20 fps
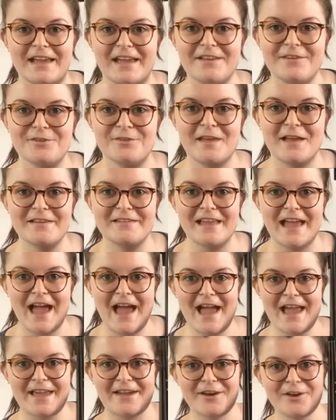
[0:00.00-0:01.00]
So that's A.
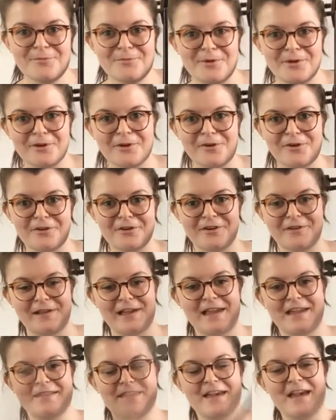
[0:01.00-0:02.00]
I hope you got on
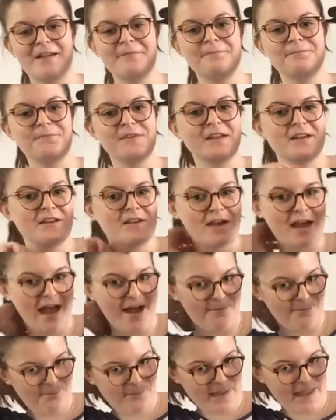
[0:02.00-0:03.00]
okay there.
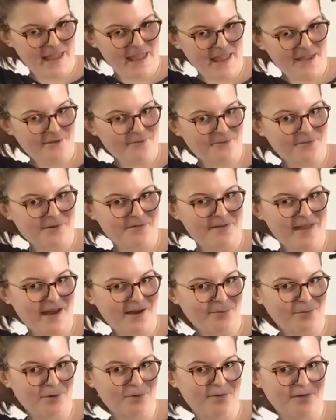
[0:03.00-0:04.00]
At B, we've now
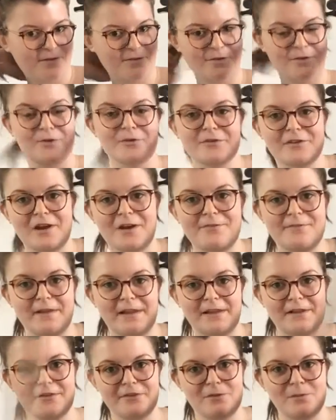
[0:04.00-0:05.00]
moved into using our
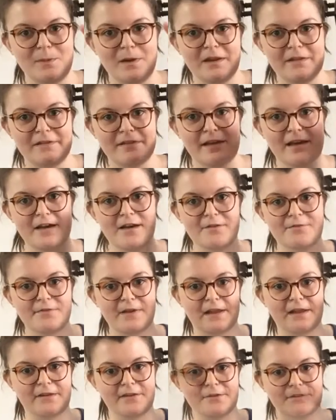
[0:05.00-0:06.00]
fingers, so we need to get our
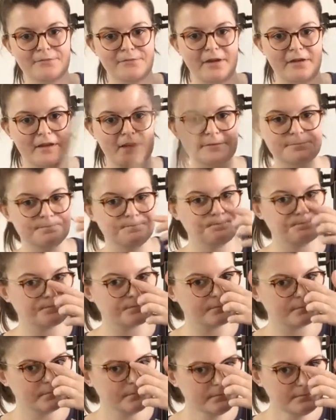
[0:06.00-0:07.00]
fingers ready.
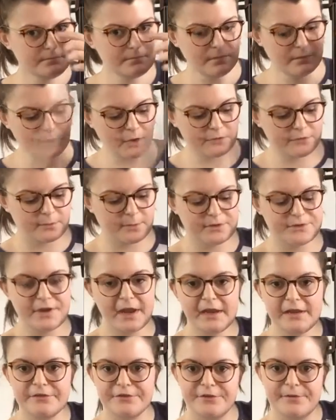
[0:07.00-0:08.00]
So we're
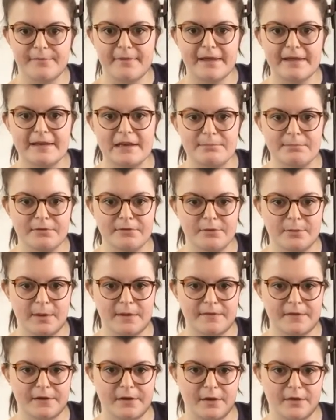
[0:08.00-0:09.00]
changing mainly
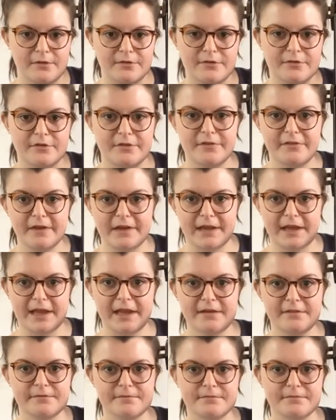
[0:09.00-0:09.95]
between the notes D